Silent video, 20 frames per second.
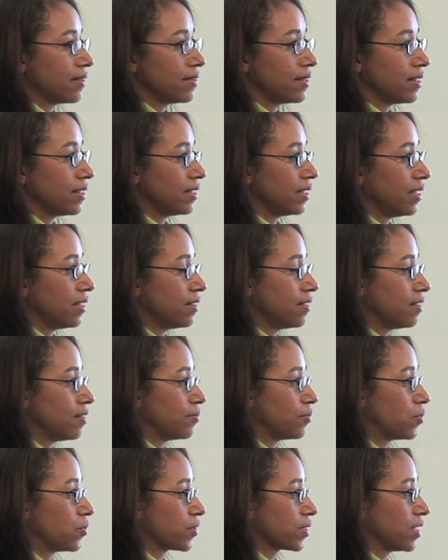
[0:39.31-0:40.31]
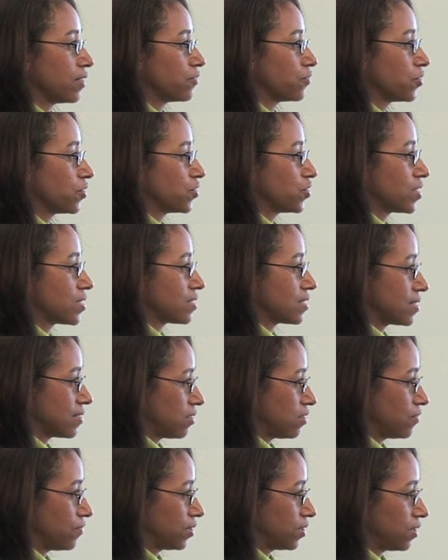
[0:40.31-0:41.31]
then ended up working for Justice
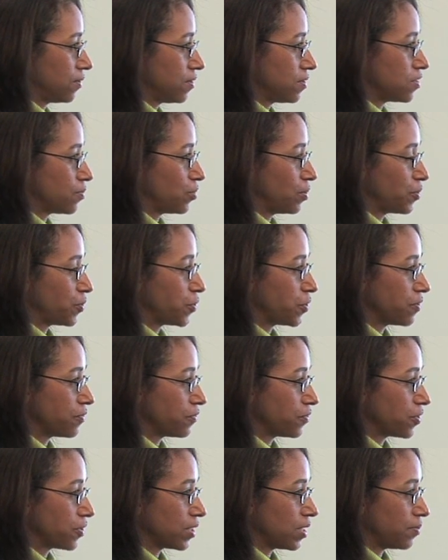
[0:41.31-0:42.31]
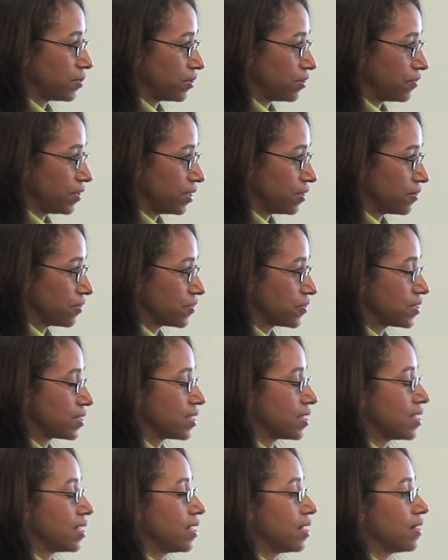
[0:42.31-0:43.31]
Sullivan on the Supreme Court for a couple of
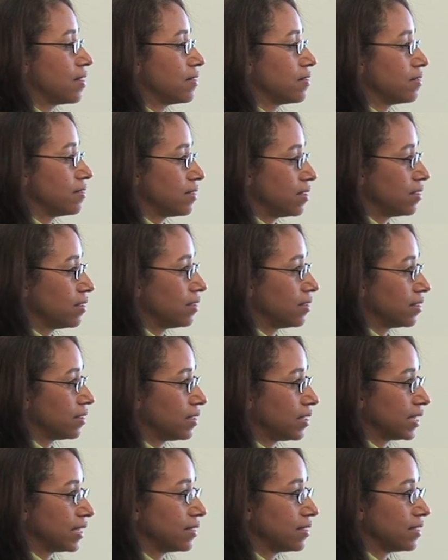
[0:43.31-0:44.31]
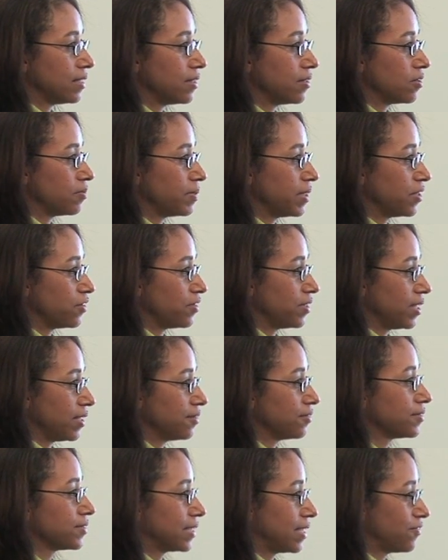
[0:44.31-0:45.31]
years, and then landed here at Baker &
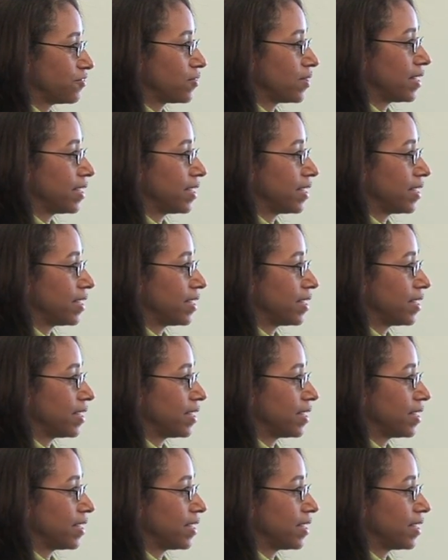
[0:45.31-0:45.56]
Daniels after